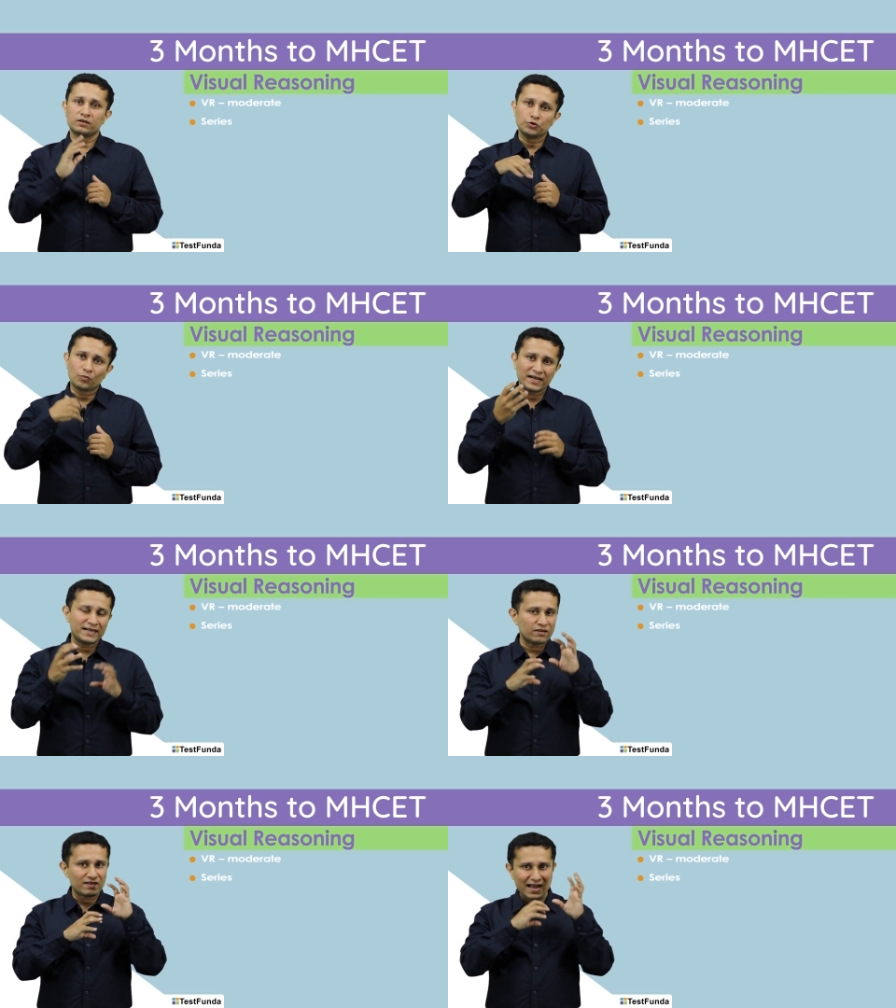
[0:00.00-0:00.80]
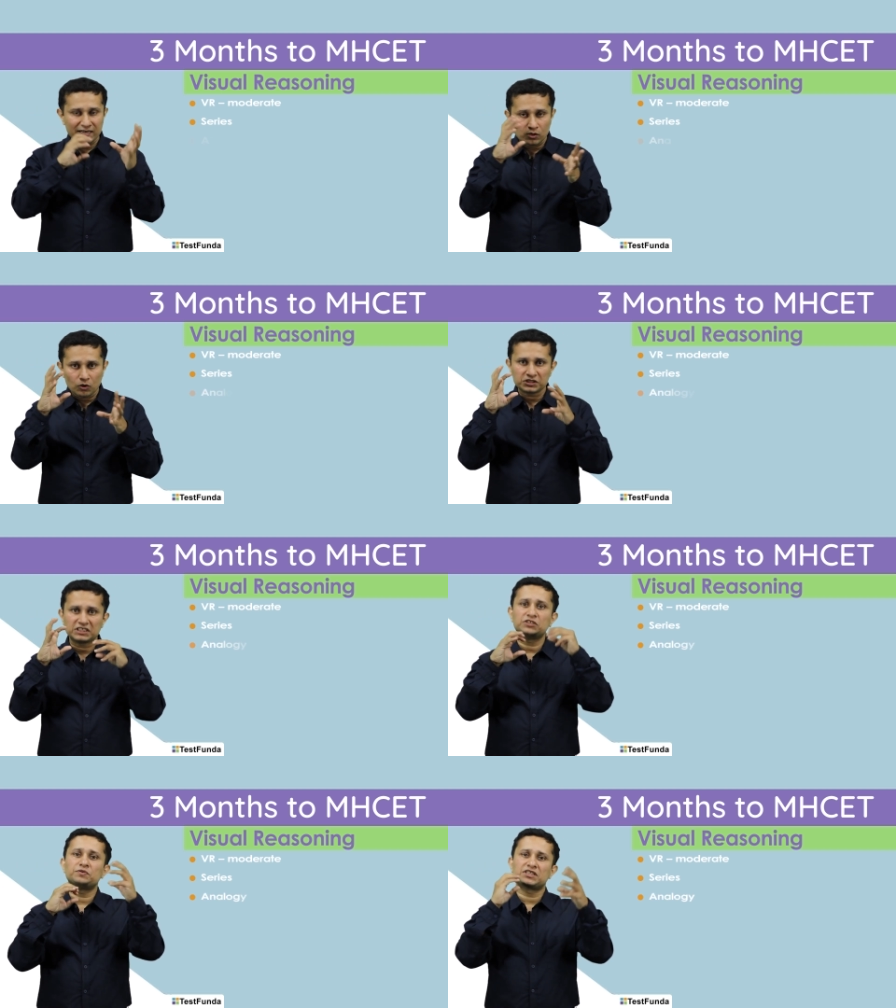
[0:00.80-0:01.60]
You might have
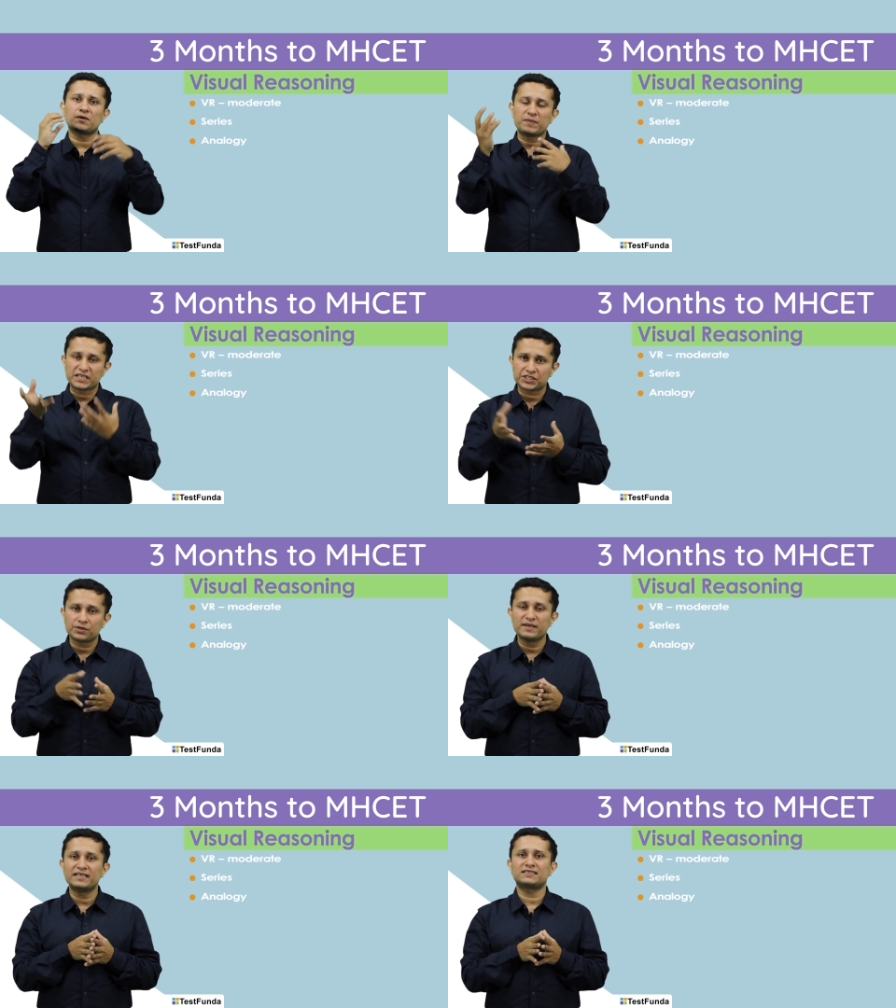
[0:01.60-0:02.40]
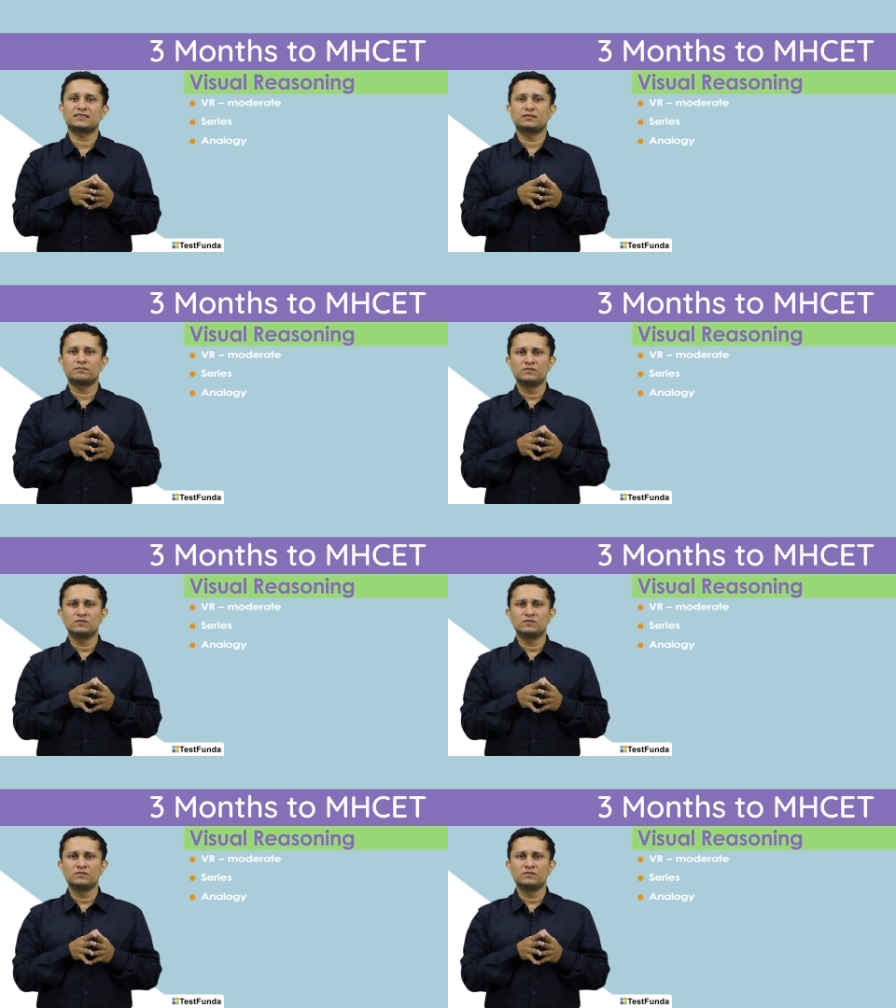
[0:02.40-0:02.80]
analogies which are picture based.